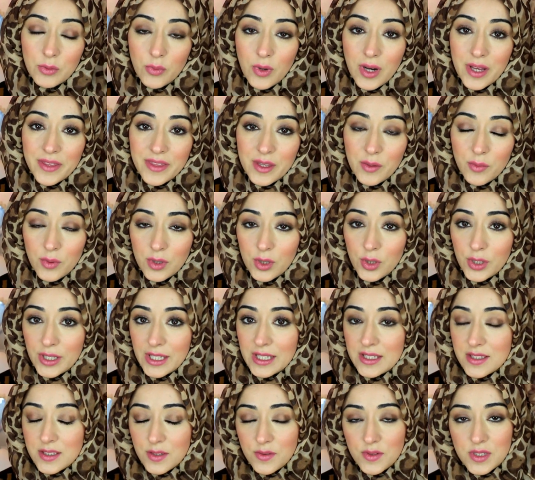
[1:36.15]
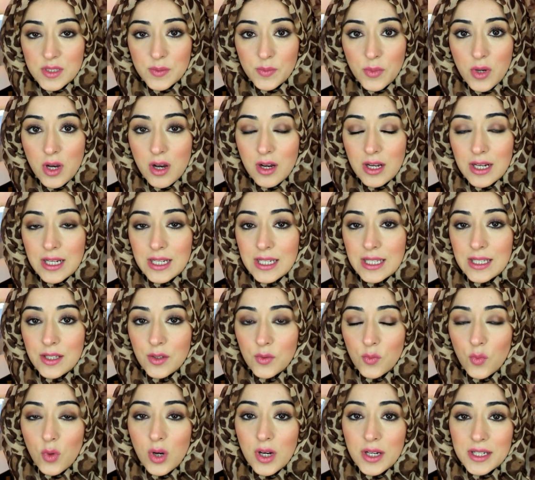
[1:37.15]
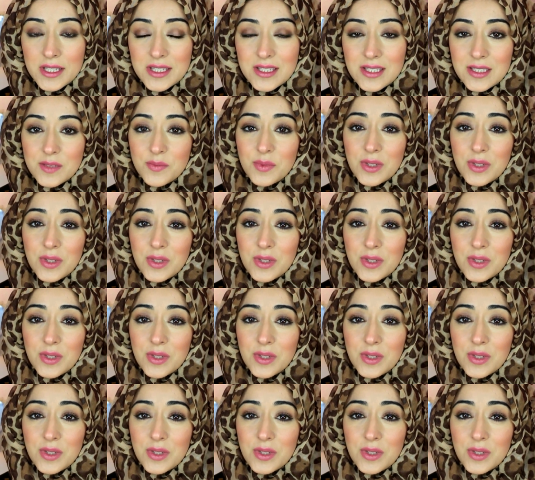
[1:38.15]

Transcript: why they were looking so sparkly and white,